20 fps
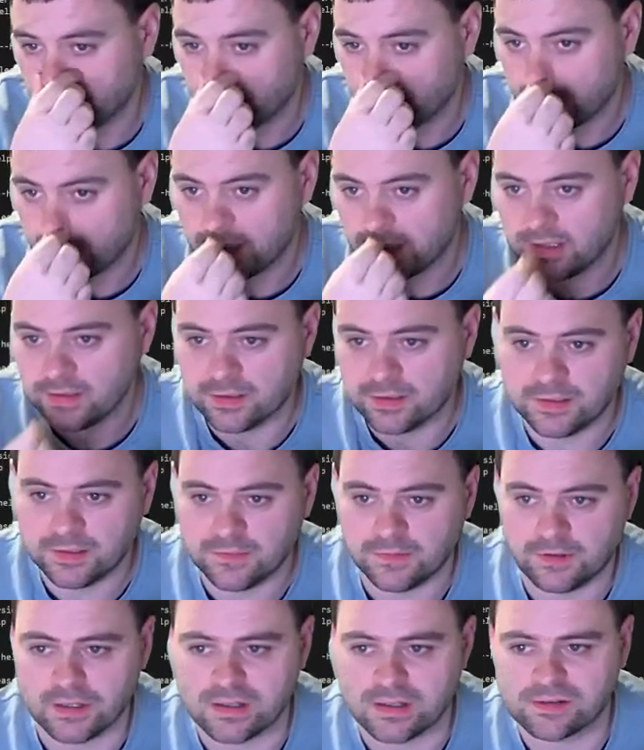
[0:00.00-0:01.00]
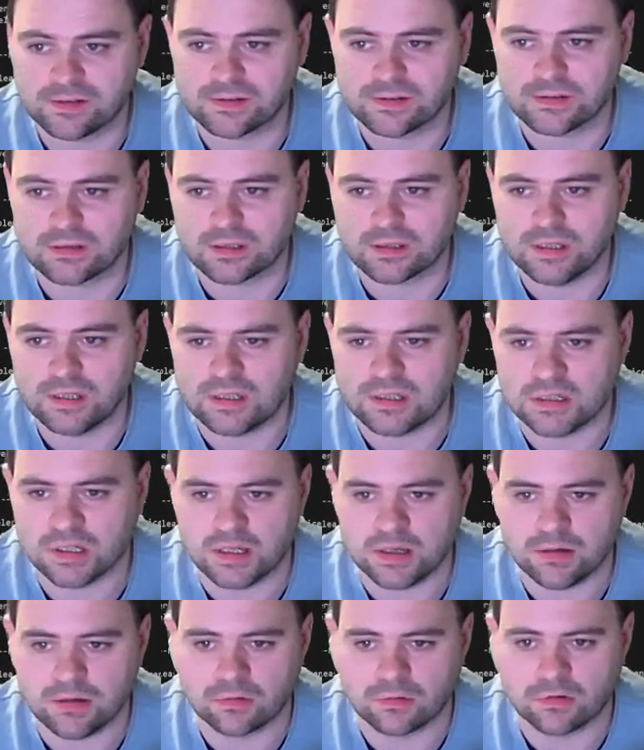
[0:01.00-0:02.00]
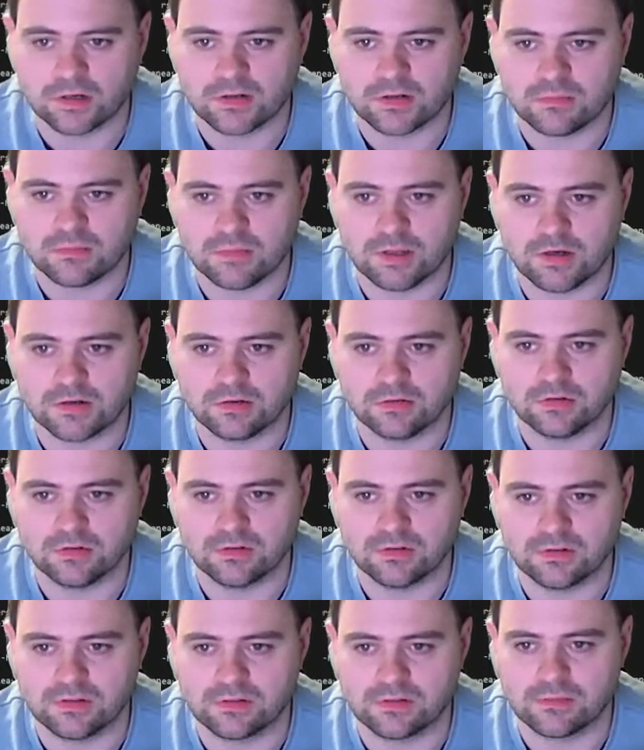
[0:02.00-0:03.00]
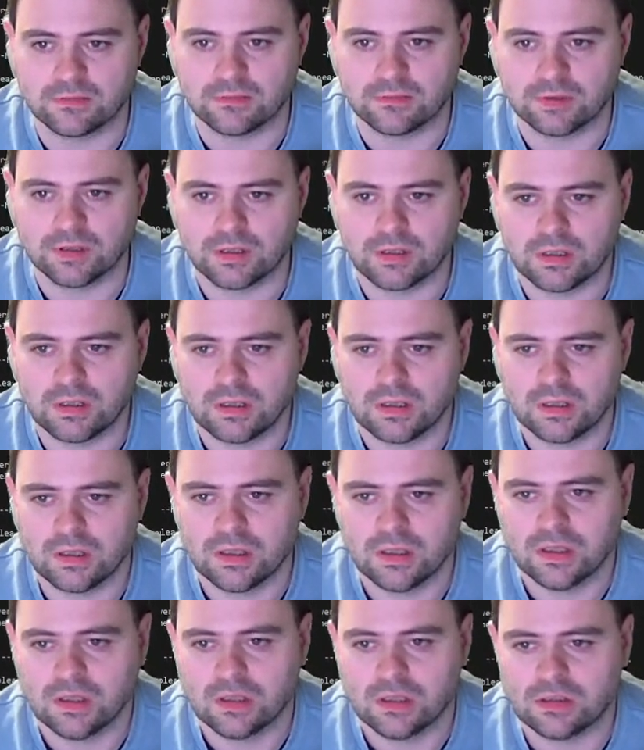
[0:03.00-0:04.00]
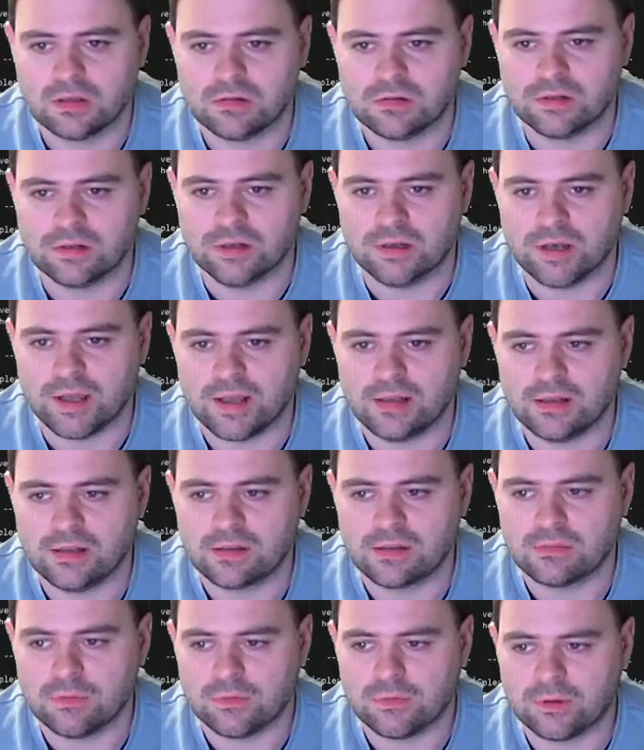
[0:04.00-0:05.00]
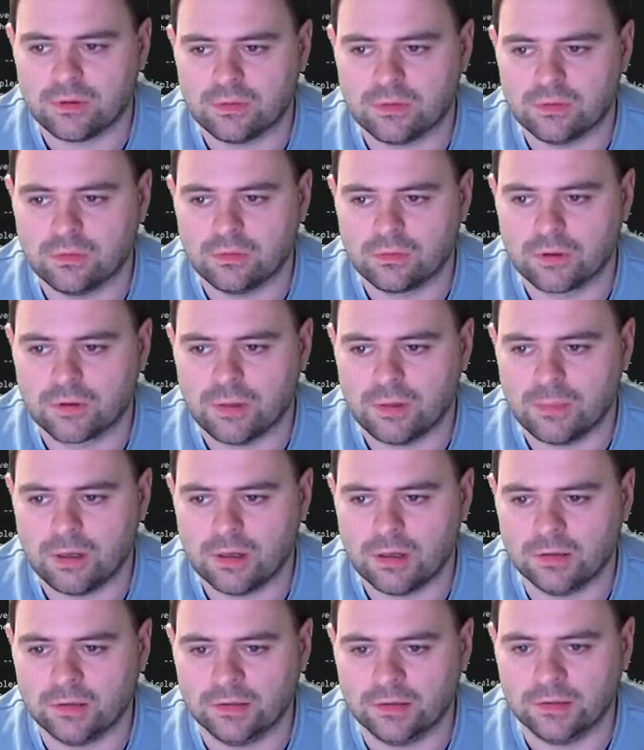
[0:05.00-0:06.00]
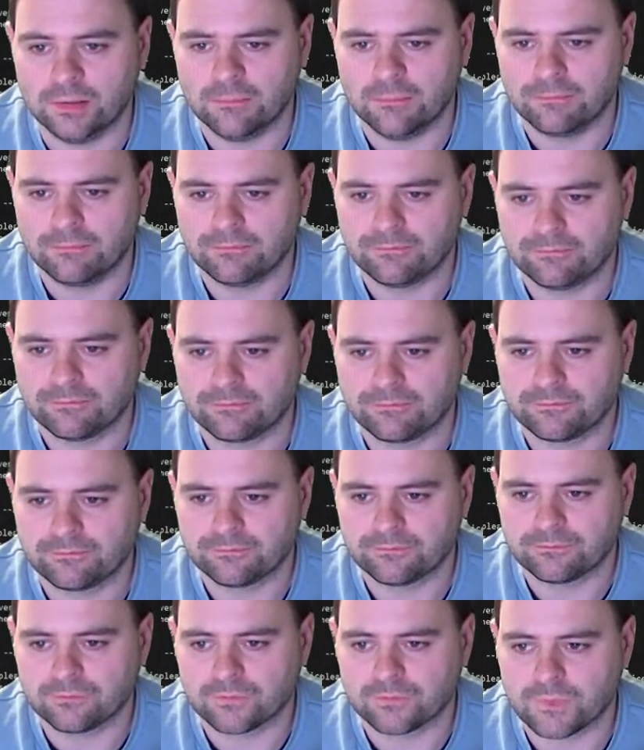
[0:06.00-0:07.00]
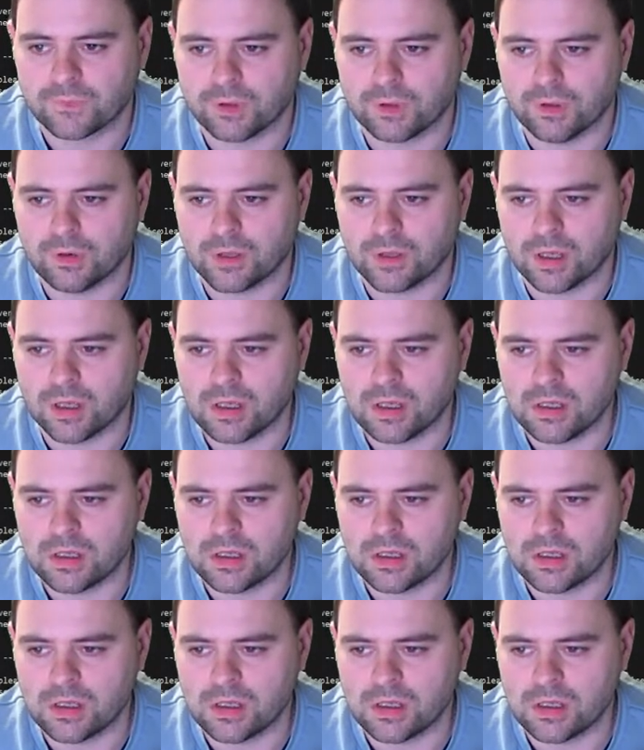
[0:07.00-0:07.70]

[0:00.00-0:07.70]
in the device keychain or credential manager on your system using an alias with the auth command. Okay.